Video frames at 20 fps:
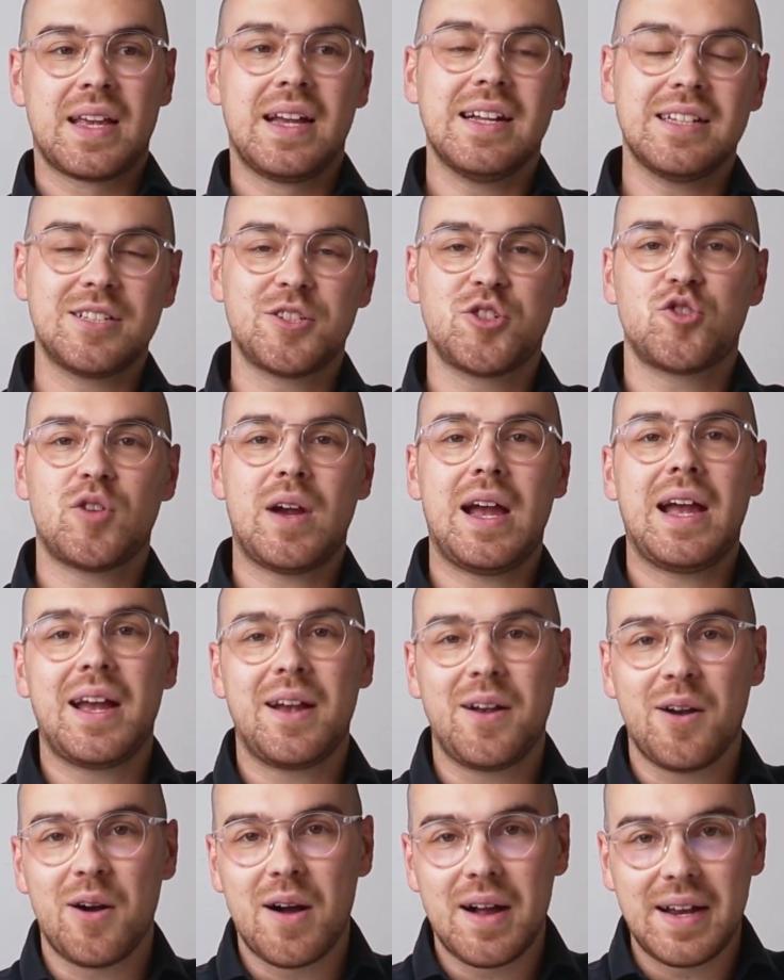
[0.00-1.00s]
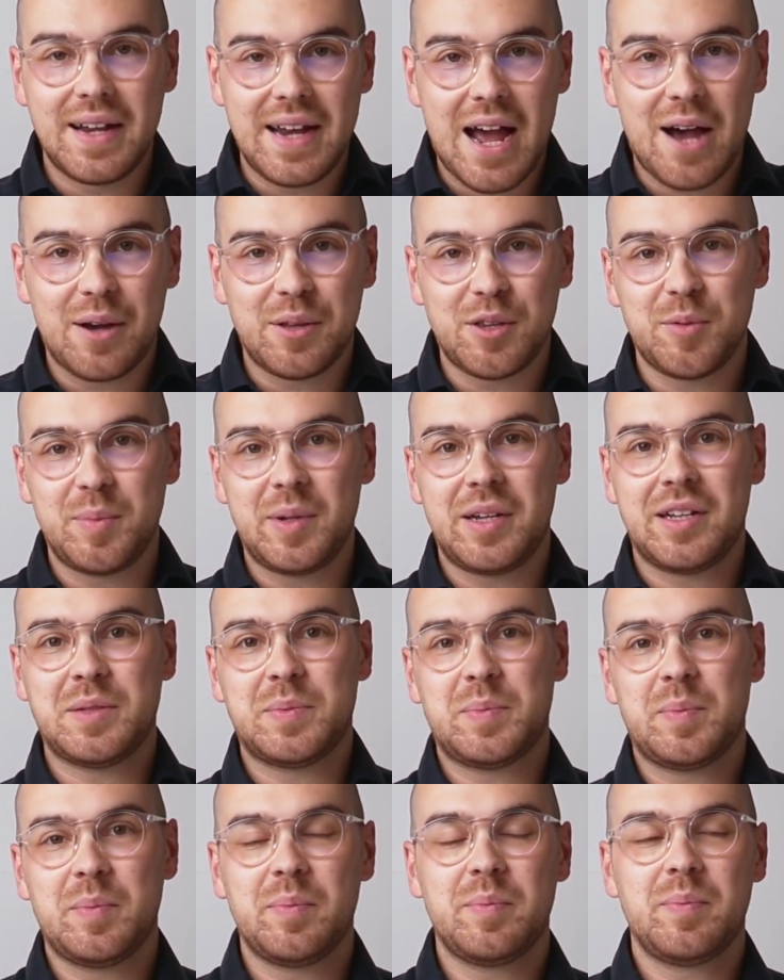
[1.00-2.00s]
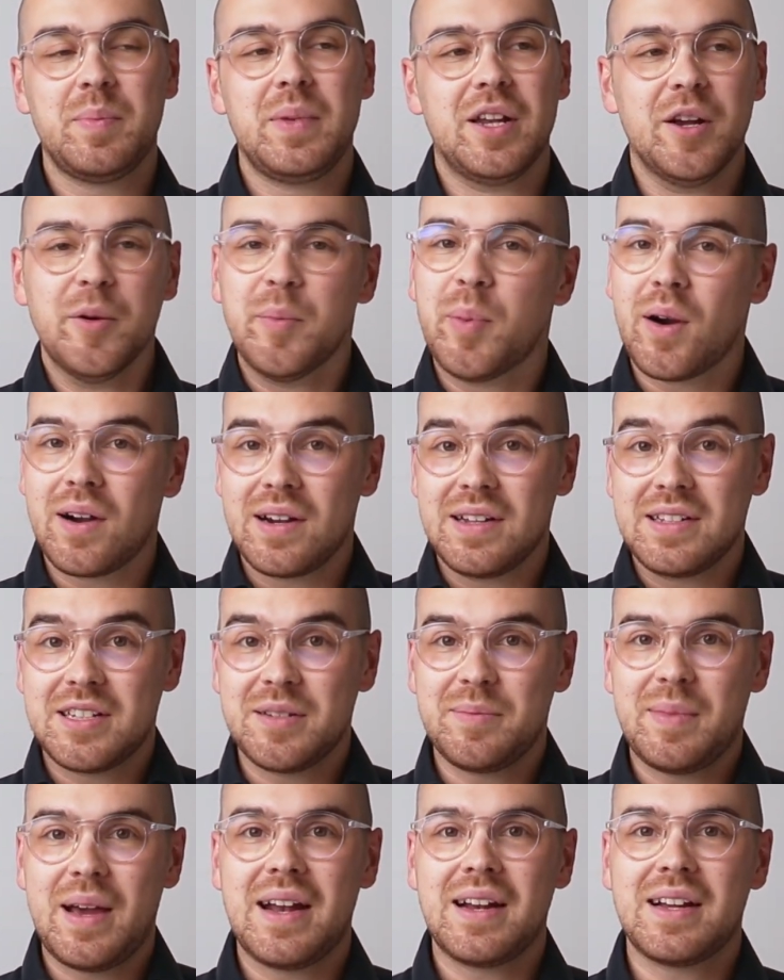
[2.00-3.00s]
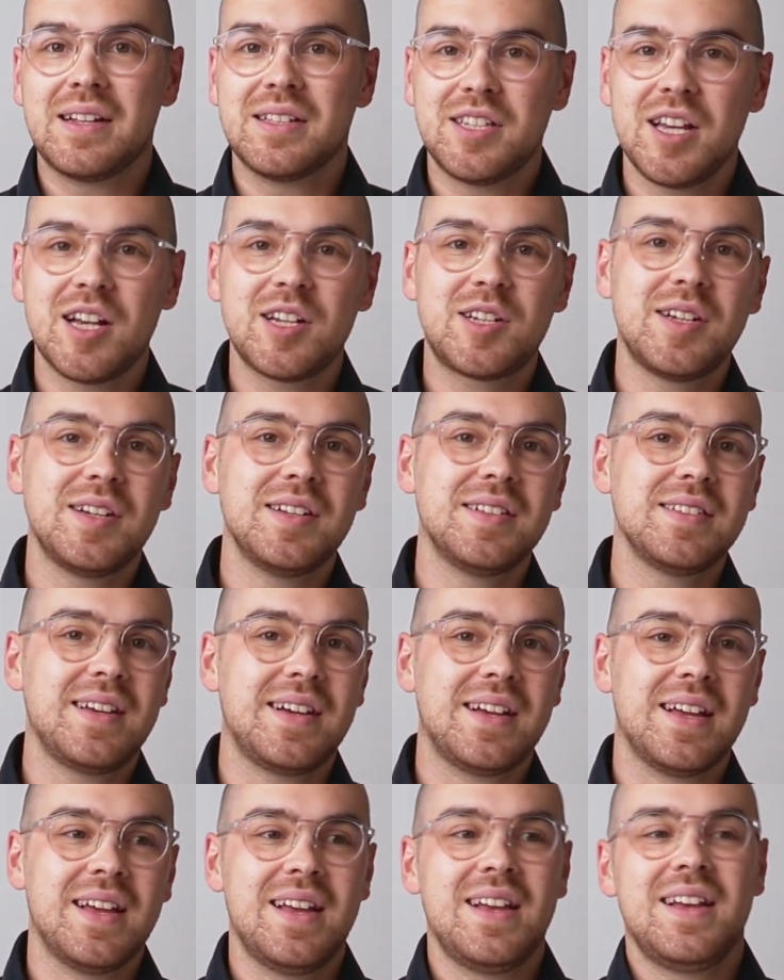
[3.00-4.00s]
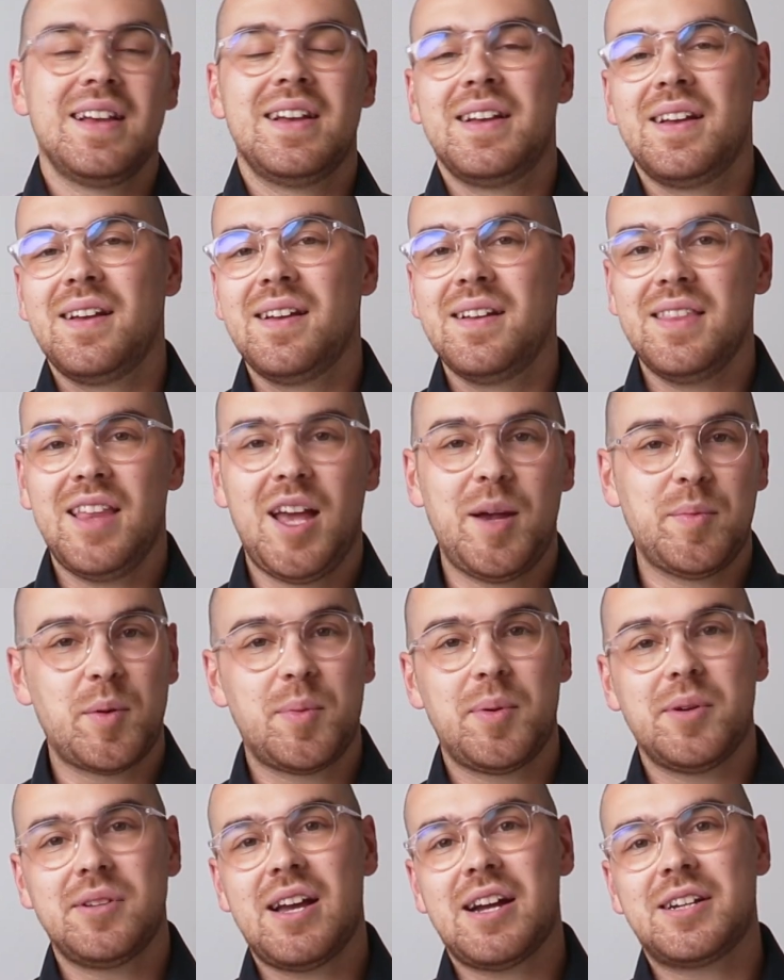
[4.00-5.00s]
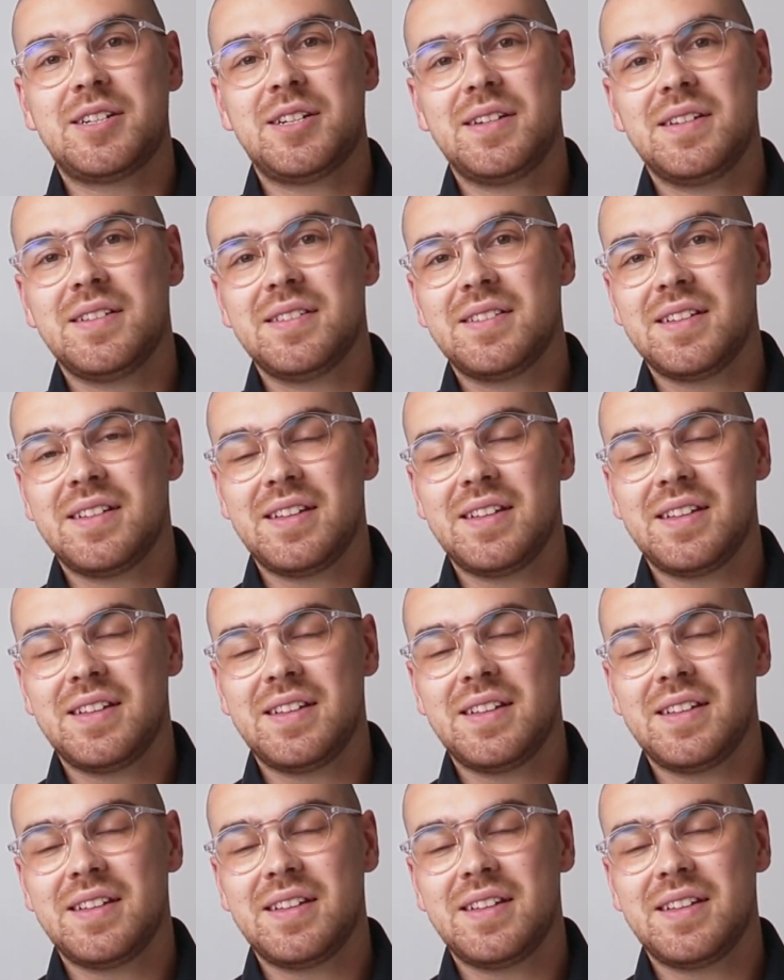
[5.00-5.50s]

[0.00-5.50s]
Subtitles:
It's dragging on now though, because, parties demand concessions like labor protections.